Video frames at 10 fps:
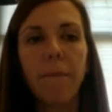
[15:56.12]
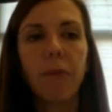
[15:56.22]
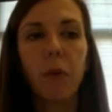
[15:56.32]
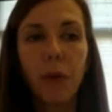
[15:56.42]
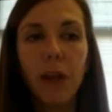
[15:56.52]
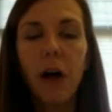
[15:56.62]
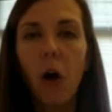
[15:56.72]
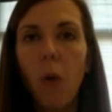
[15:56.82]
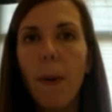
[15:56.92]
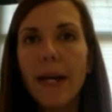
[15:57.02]
Really, the
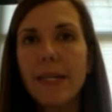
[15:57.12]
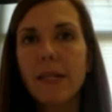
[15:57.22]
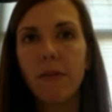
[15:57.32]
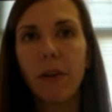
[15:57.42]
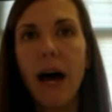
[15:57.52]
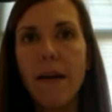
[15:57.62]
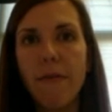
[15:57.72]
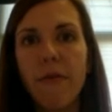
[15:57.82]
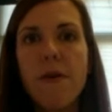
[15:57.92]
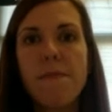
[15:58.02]
whole basis of
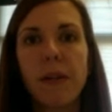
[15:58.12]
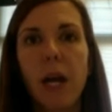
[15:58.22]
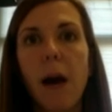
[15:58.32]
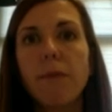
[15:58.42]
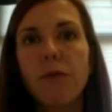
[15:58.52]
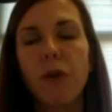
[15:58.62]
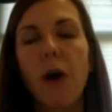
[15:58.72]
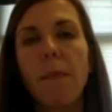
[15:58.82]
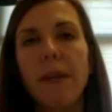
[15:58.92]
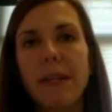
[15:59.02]
life comes
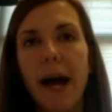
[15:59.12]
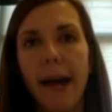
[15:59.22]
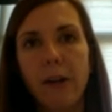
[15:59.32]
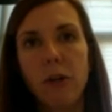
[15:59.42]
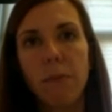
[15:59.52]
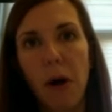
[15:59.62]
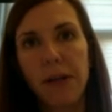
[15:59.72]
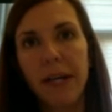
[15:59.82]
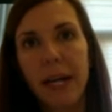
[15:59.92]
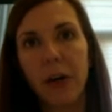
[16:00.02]
from these hydrogen
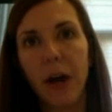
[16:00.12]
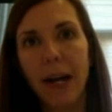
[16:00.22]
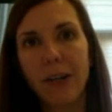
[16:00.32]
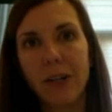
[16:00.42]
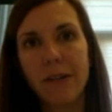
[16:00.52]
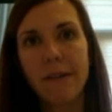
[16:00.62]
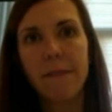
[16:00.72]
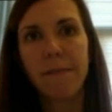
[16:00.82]
bonding interactions.